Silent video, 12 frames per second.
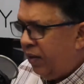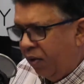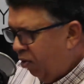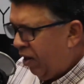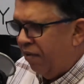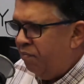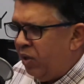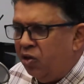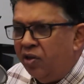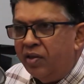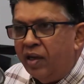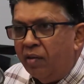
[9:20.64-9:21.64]
They all have
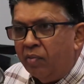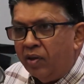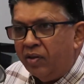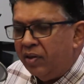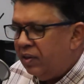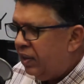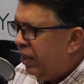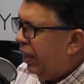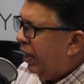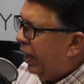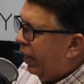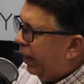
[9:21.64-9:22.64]
mission statements.
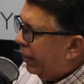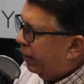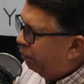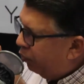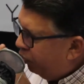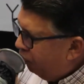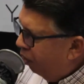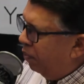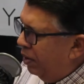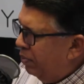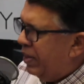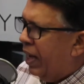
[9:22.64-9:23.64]
The
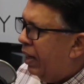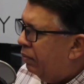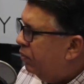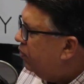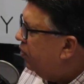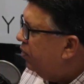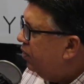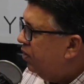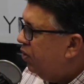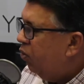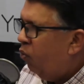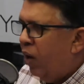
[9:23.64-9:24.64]
problem comes
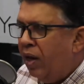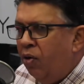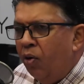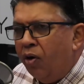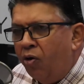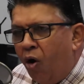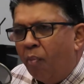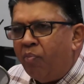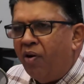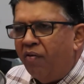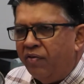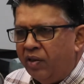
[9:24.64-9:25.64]
when you are
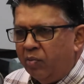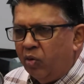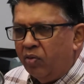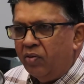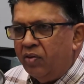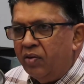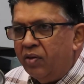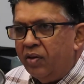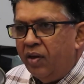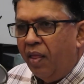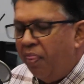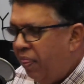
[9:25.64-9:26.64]
not profitable.
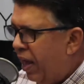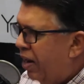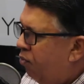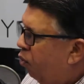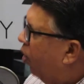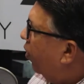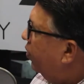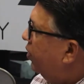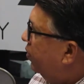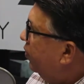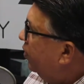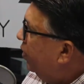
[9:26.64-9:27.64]
Then
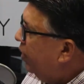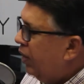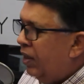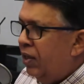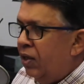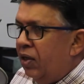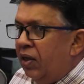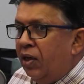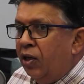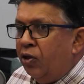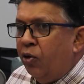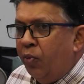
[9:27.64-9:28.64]
what?
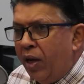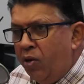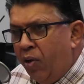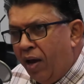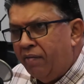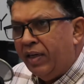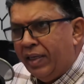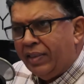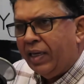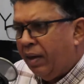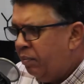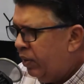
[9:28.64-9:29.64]
So when you have a
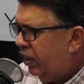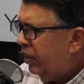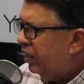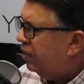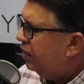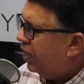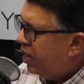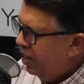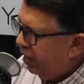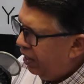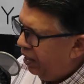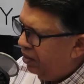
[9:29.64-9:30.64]
listed company that
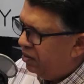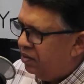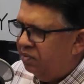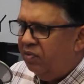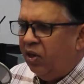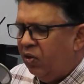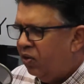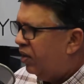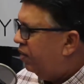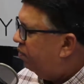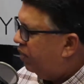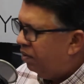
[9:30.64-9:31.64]
suddenly hits,
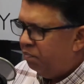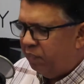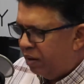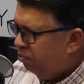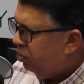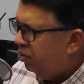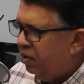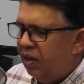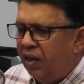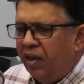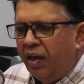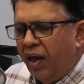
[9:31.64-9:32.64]
a bump
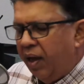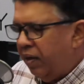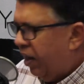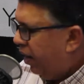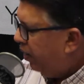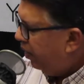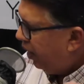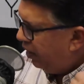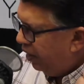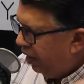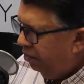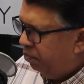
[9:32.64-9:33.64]
and they
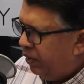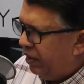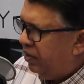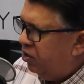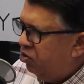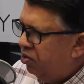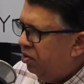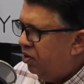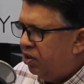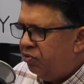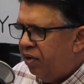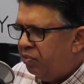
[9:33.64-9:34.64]
get hit by
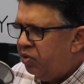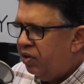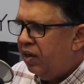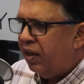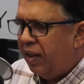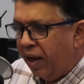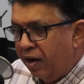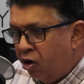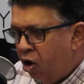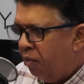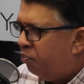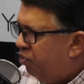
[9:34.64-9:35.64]
digital disruption and they're
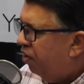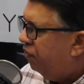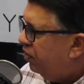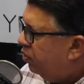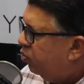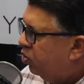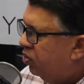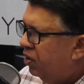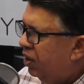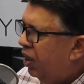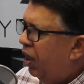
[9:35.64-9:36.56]
not profitable,